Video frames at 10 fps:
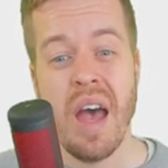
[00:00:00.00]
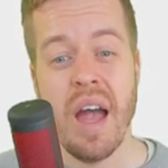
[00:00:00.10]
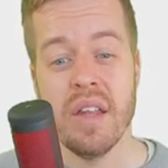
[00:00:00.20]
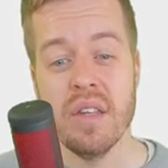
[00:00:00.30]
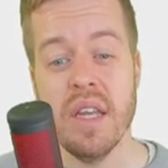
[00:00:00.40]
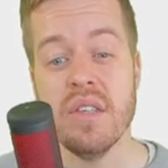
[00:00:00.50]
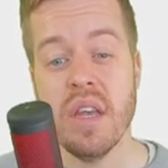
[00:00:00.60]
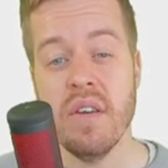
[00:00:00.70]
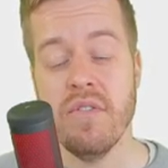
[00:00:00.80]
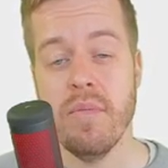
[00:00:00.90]
and this
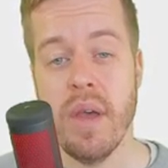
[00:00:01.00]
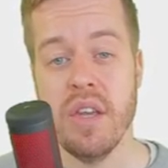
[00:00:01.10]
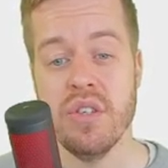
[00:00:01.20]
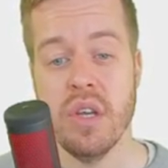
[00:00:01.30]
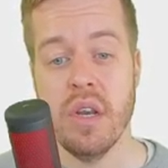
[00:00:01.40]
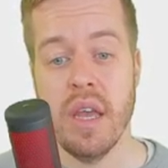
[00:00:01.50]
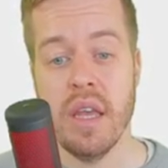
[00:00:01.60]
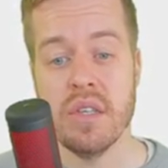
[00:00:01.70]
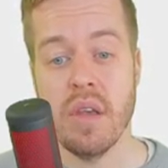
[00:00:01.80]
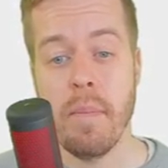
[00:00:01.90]
information
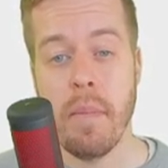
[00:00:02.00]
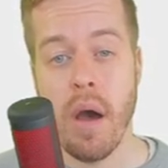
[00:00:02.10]
is